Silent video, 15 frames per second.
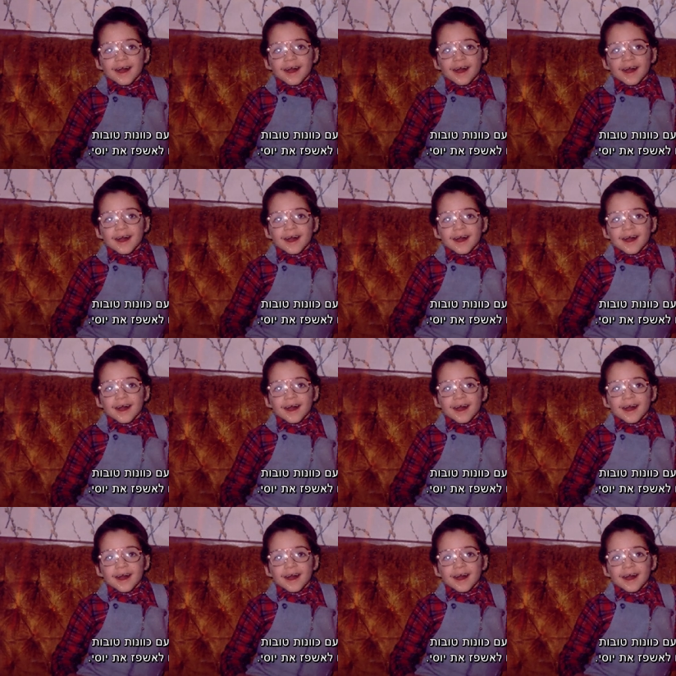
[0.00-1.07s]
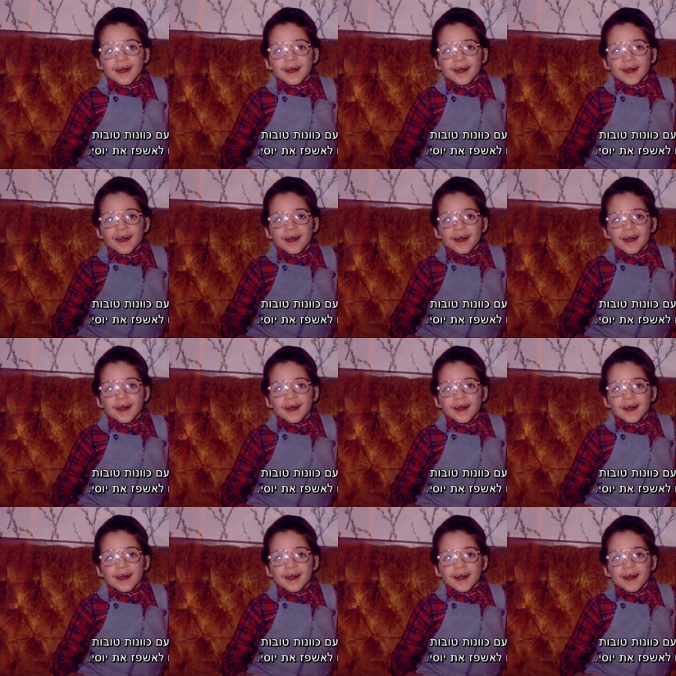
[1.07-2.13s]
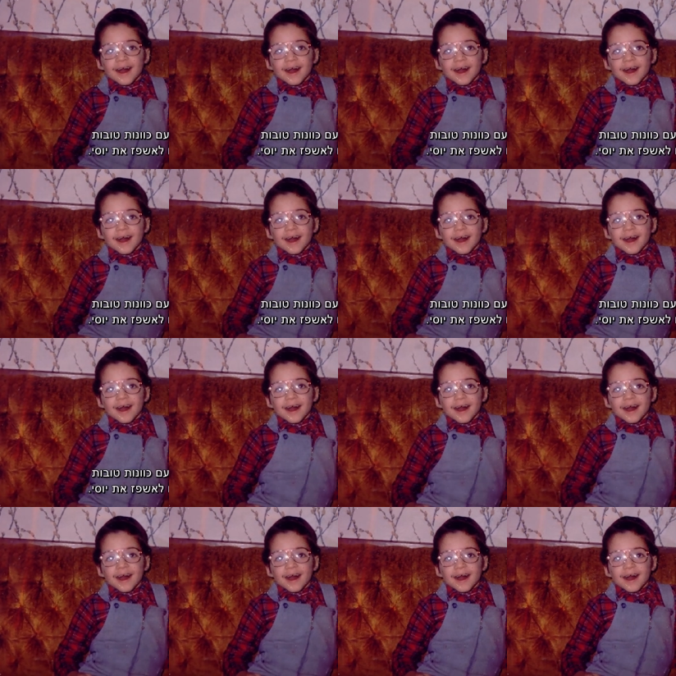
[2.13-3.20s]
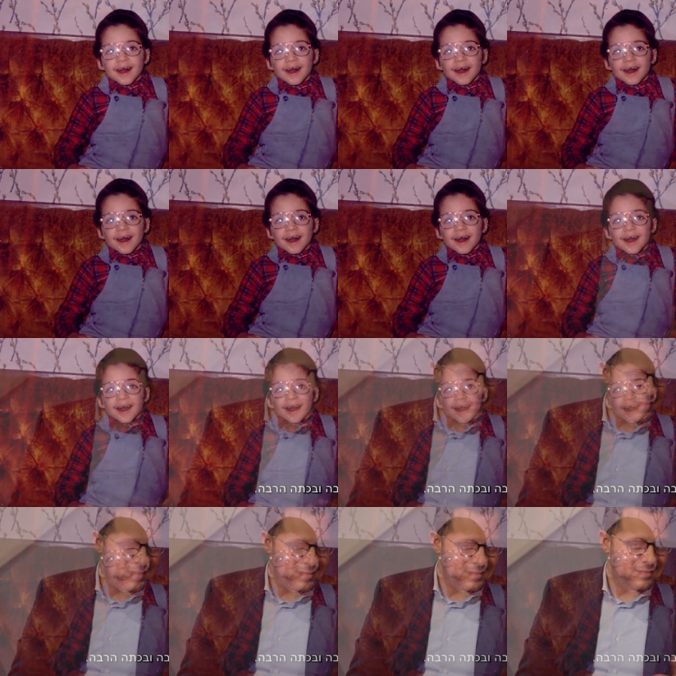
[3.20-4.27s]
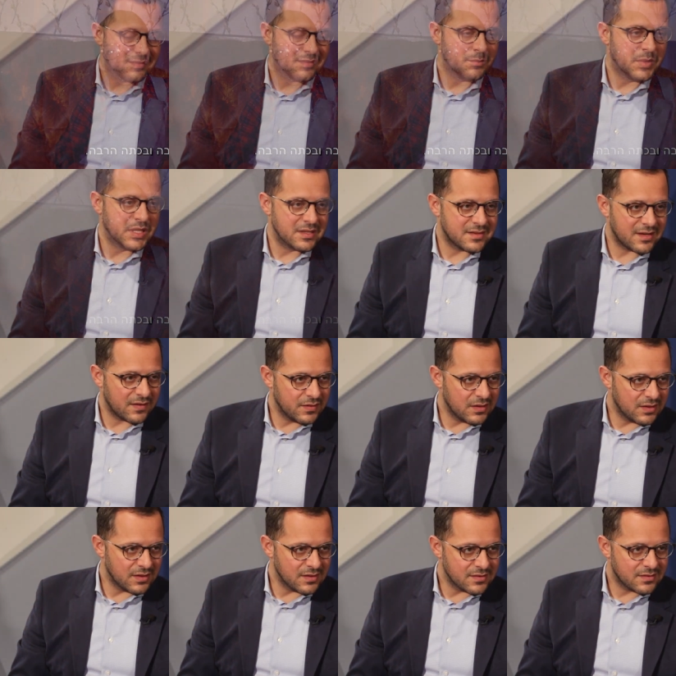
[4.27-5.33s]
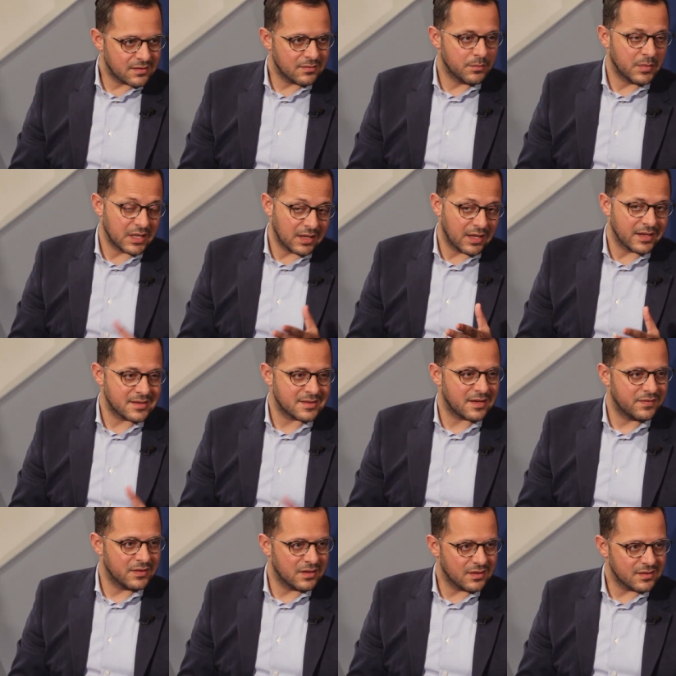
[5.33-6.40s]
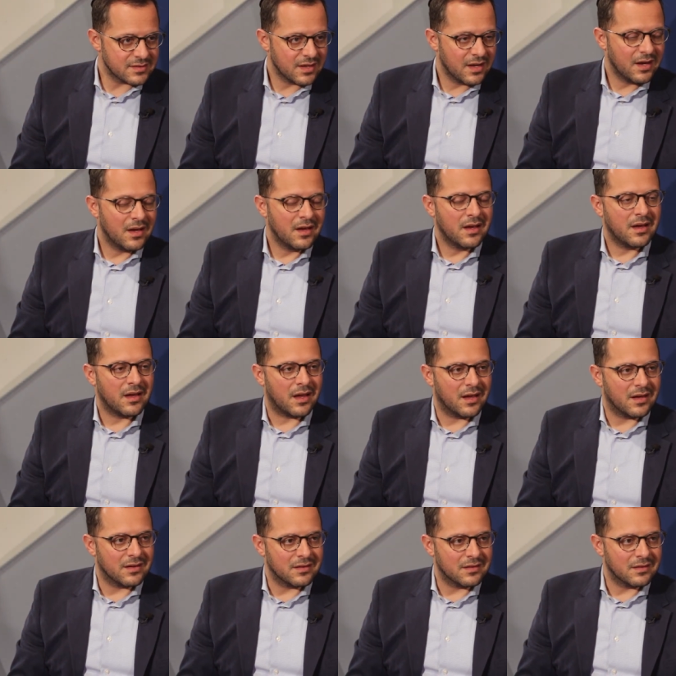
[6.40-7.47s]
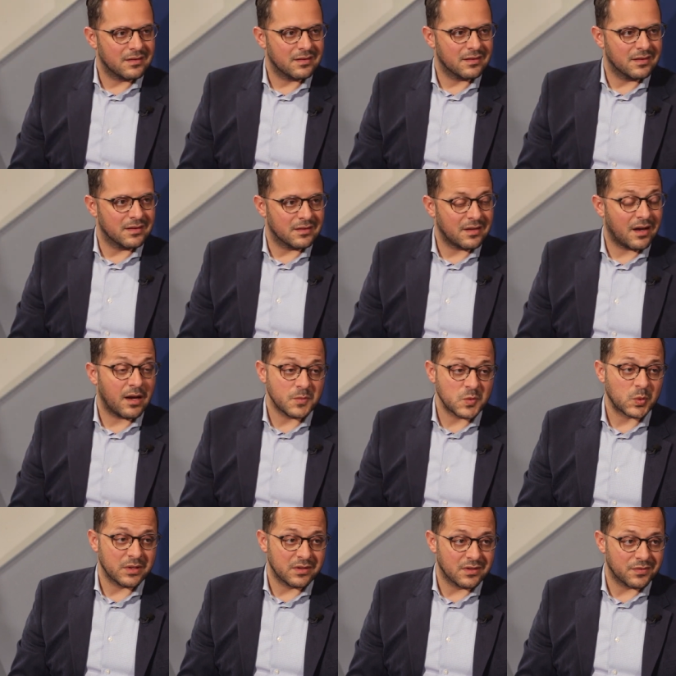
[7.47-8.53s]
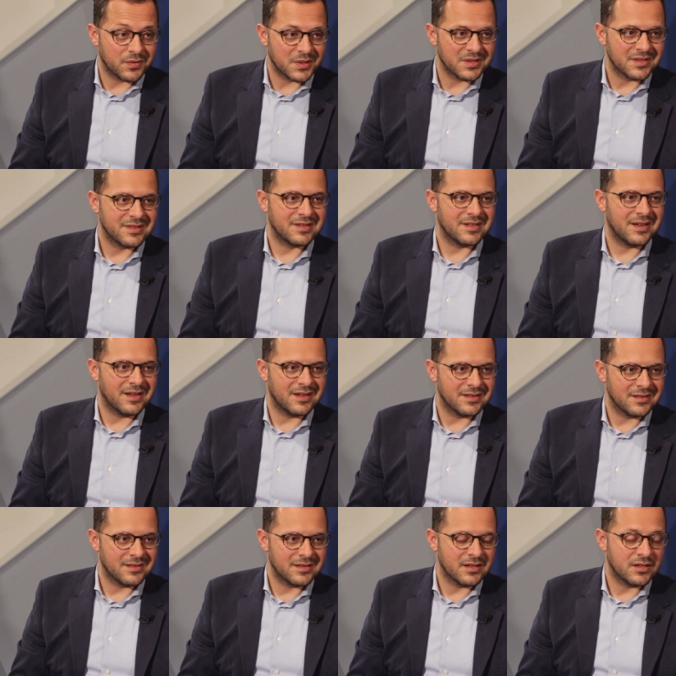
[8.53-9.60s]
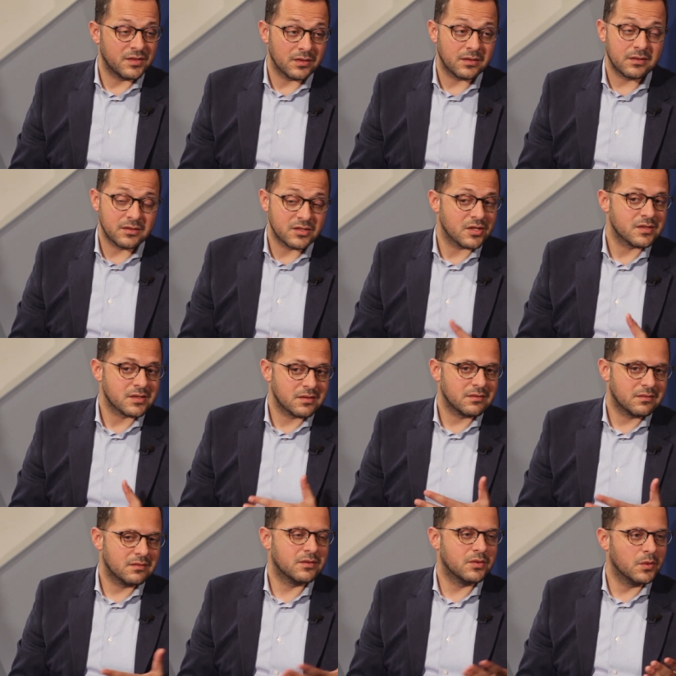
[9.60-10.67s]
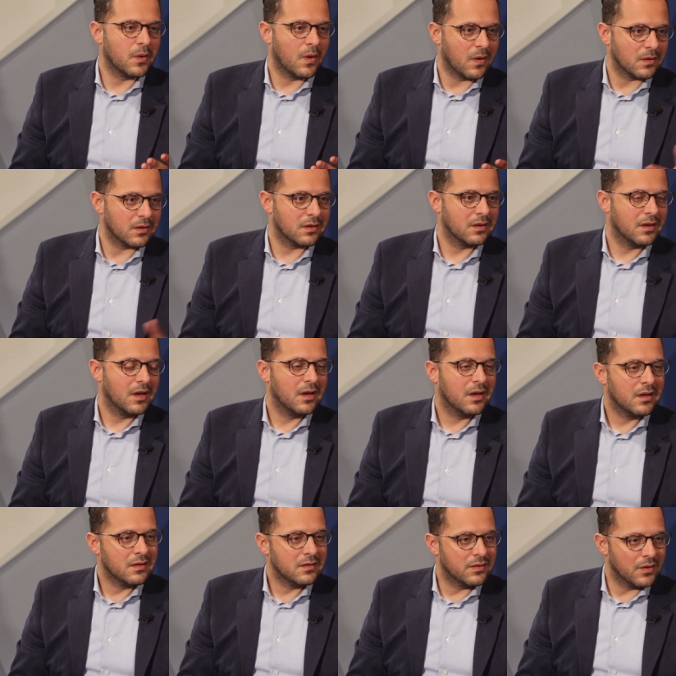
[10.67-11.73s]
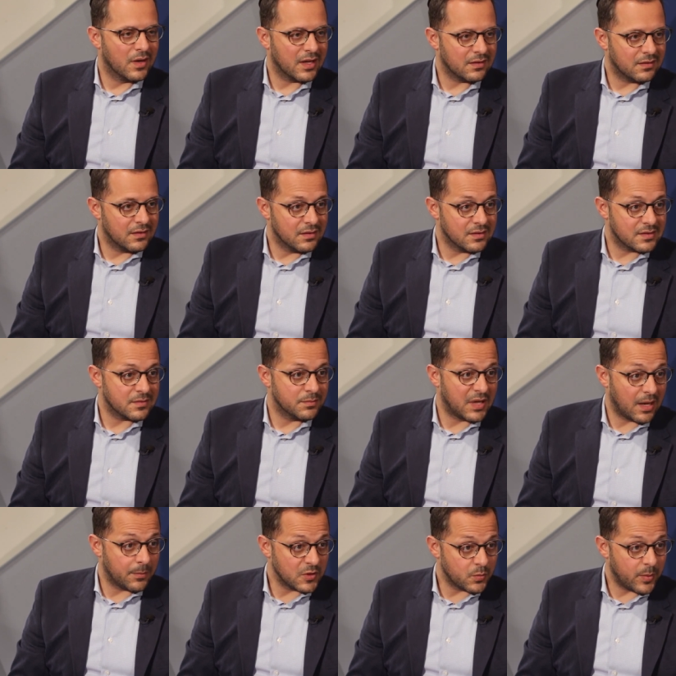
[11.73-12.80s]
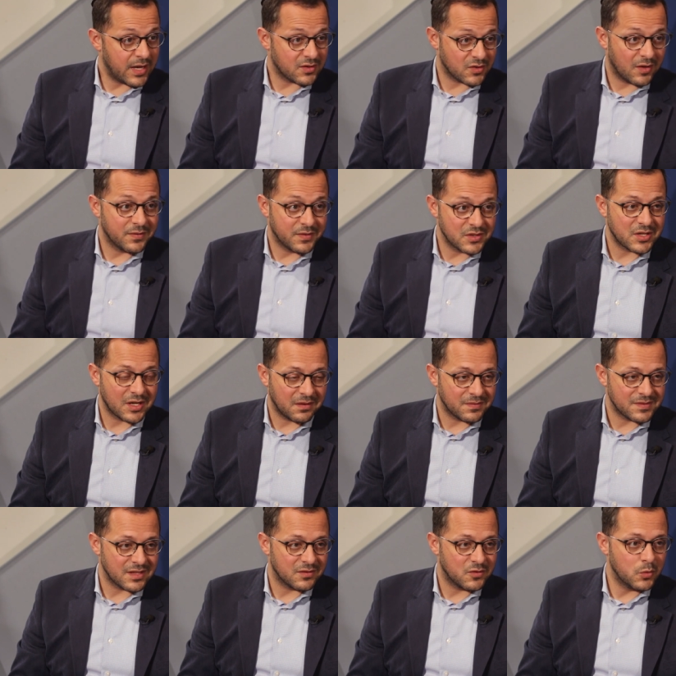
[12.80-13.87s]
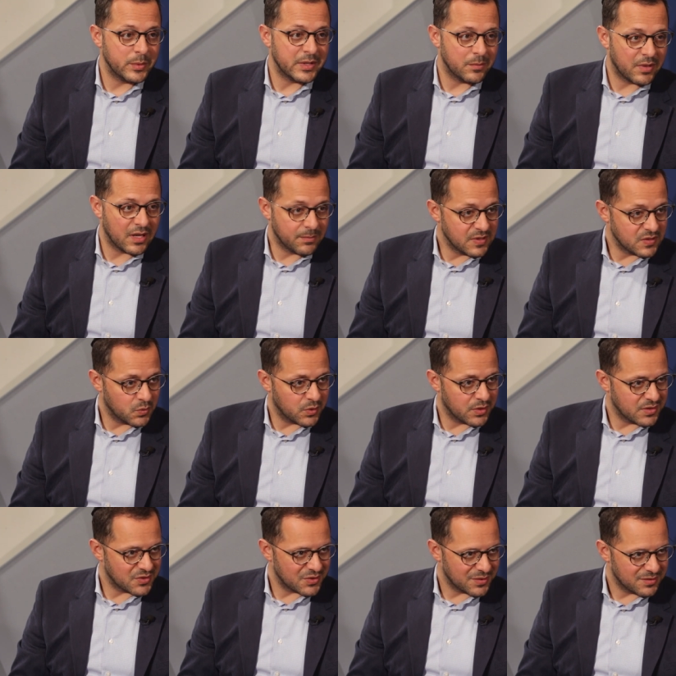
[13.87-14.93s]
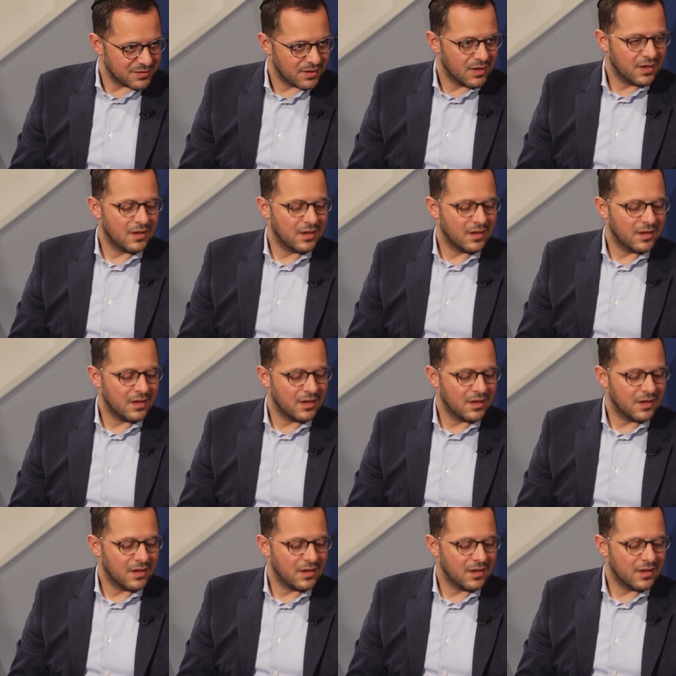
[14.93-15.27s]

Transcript: Israel a damaged batch of vaccines, and many babies were injured. We're talking mid seventies, mid-late seventies, and uh, times were different, and it took just too long to get this damaged batch off the shelves, and too many babies were injured.